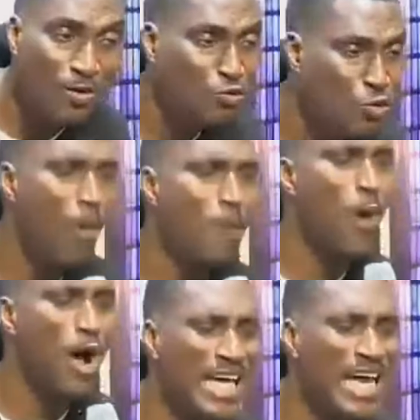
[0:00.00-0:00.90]

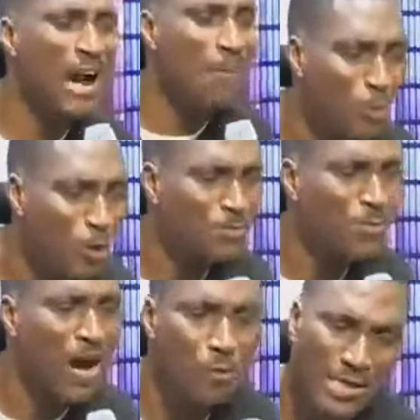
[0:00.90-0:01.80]
Nobody can
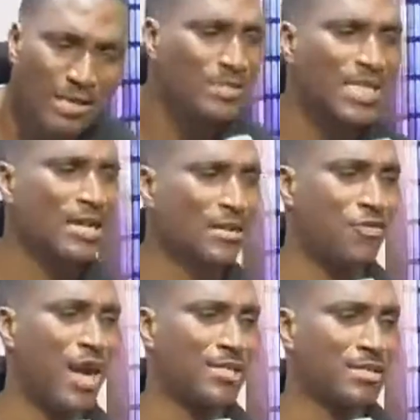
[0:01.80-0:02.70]
prosper without
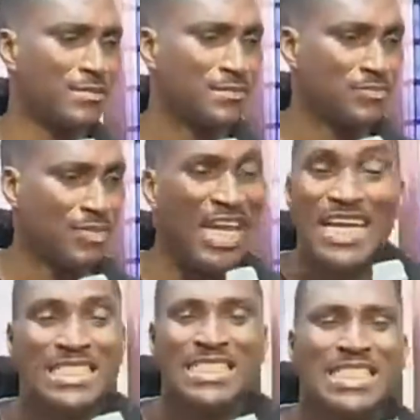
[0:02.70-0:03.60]
sacrifice.
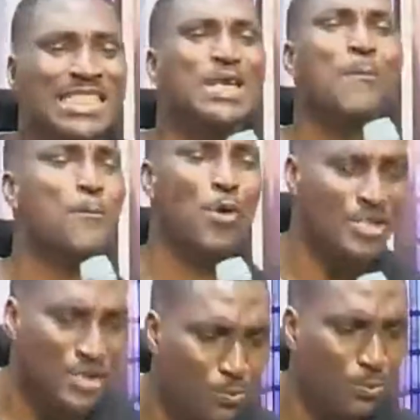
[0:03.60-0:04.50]
It is
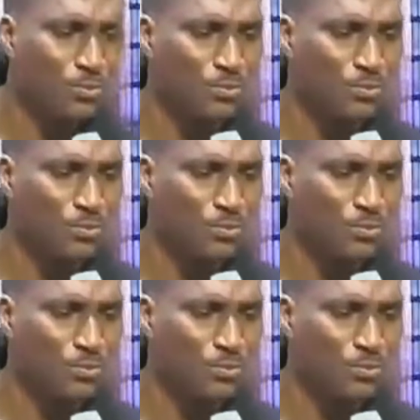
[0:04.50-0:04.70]
impossible.